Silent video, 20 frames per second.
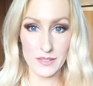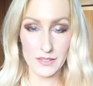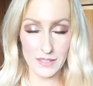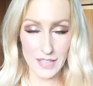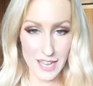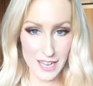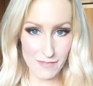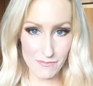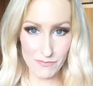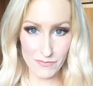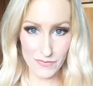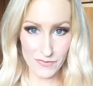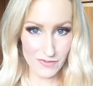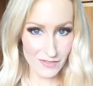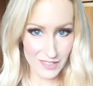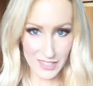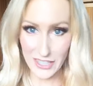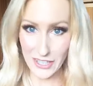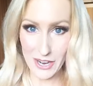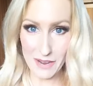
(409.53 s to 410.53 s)
Um,
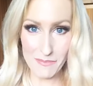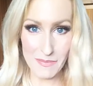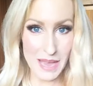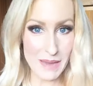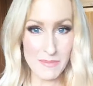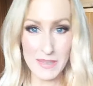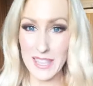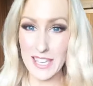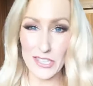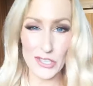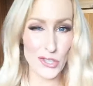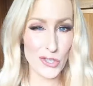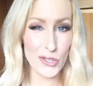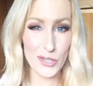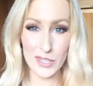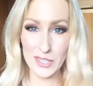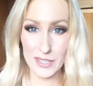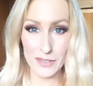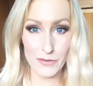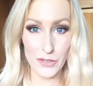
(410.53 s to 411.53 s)
you know, maybe that
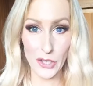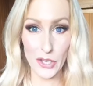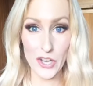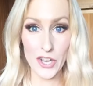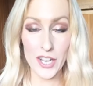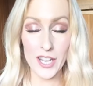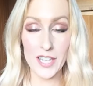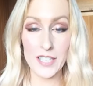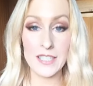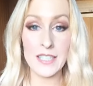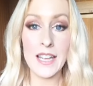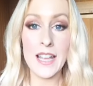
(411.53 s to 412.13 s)
shouldn't have occurred,